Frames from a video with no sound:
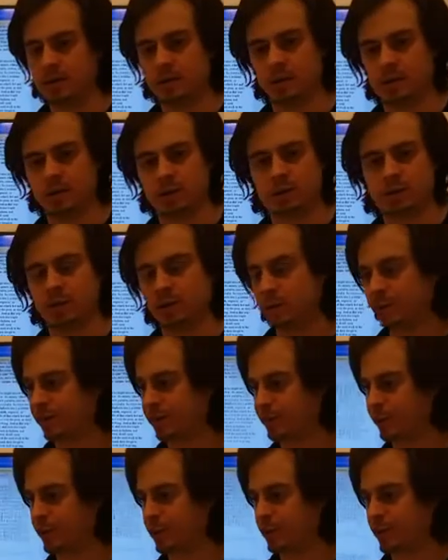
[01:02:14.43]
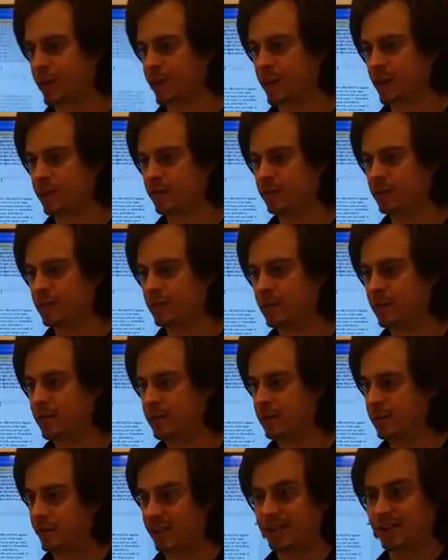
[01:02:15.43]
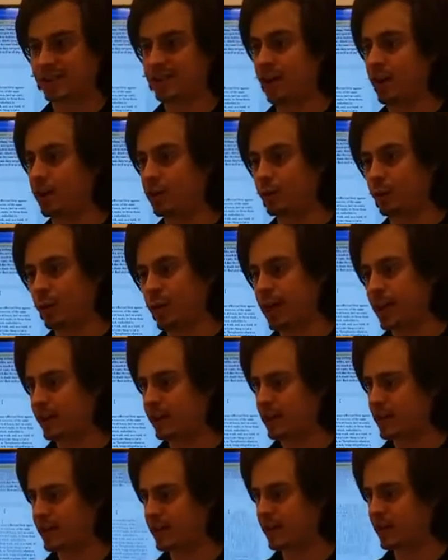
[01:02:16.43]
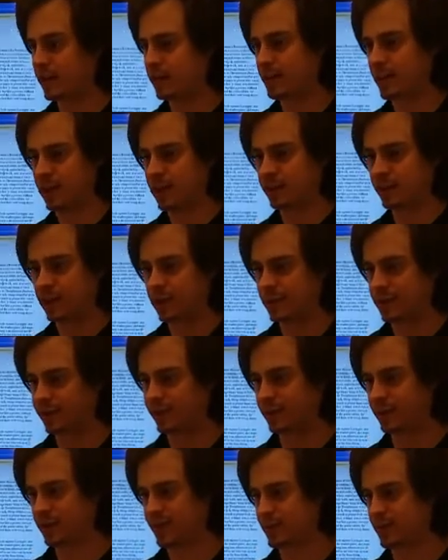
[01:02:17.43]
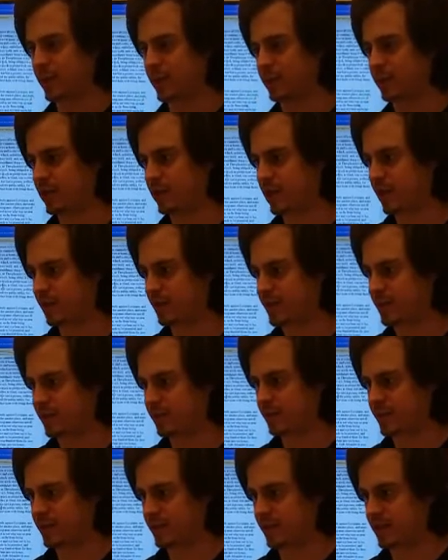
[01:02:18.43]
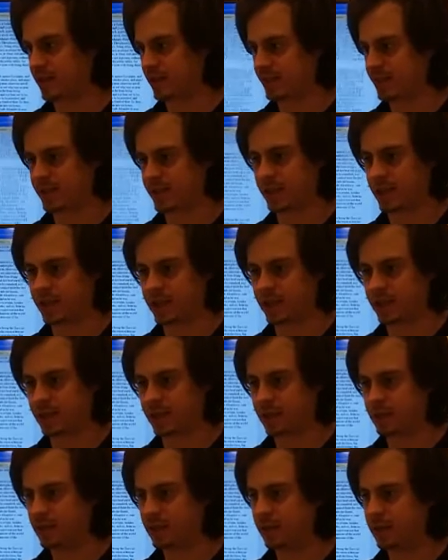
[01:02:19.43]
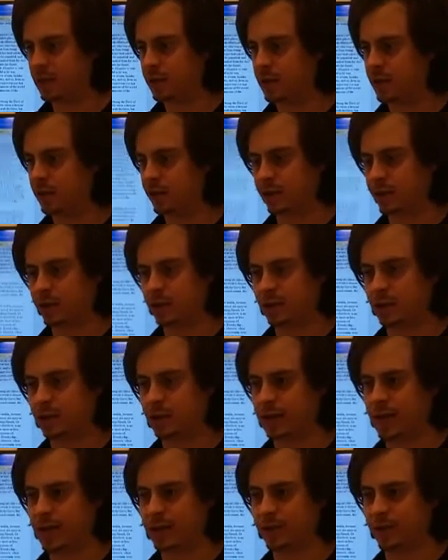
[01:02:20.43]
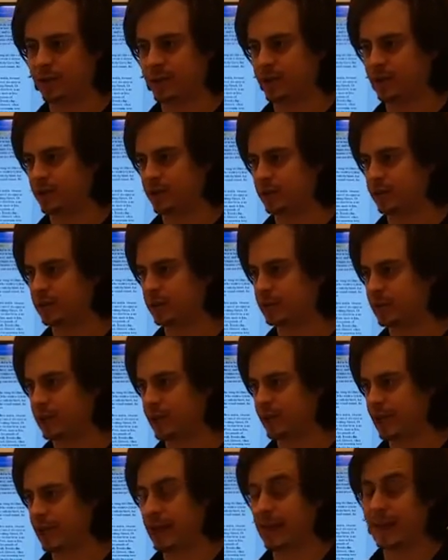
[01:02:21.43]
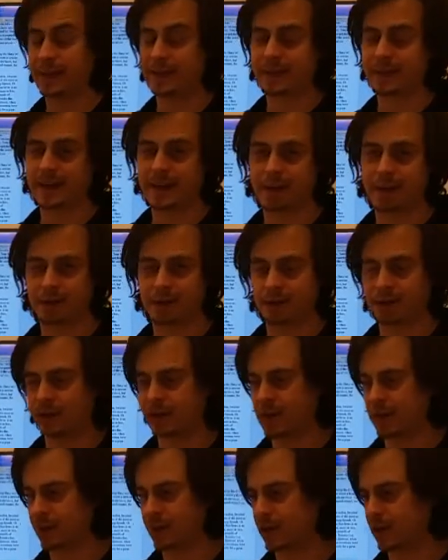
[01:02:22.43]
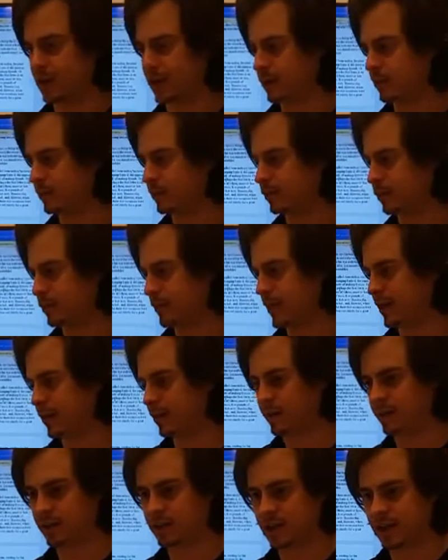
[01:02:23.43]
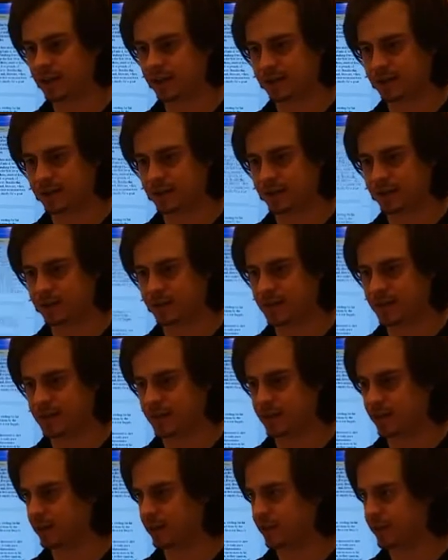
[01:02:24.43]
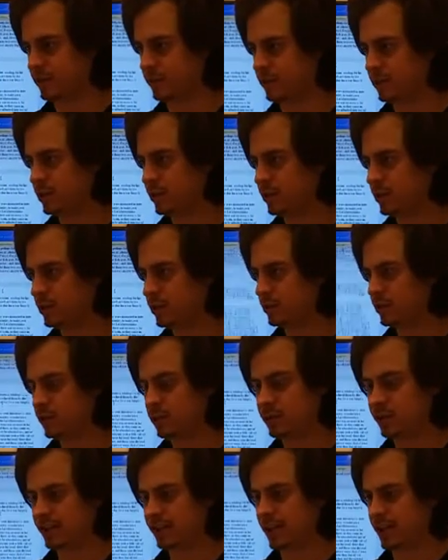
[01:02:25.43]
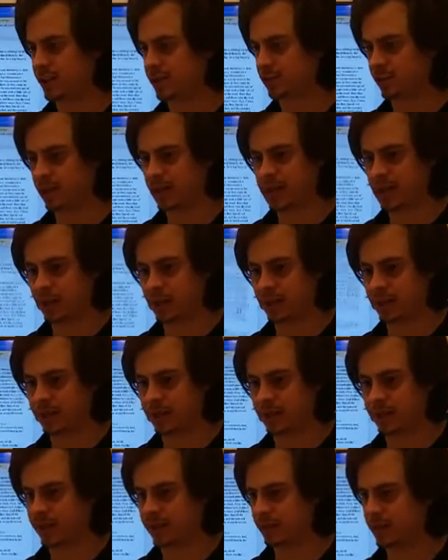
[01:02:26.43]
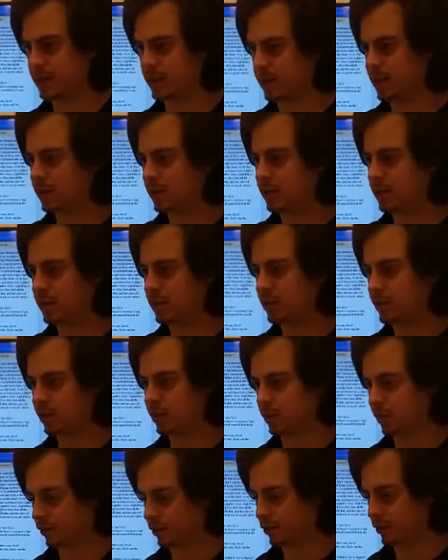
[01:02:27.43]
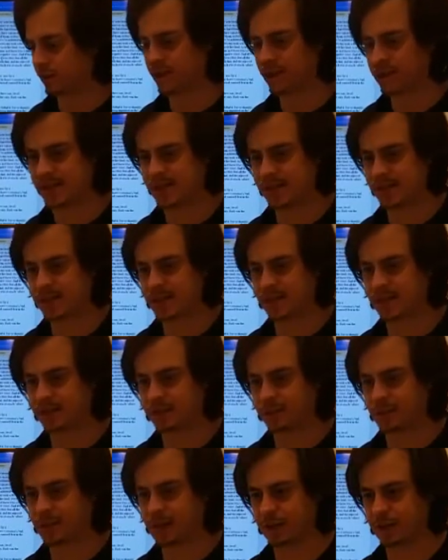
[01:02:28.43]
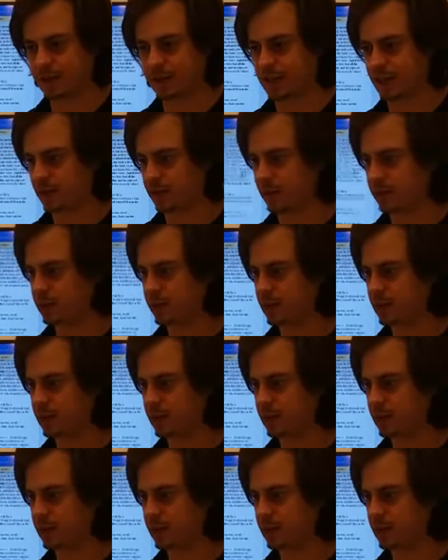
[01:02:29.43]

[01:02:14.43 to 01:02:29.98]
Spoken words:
A little bit further on, this is all great. They talk about like different Spartan customs and this, like, you know, how they ate together, how their marital customs, their sexual habits, you know, all the crazy stuff about like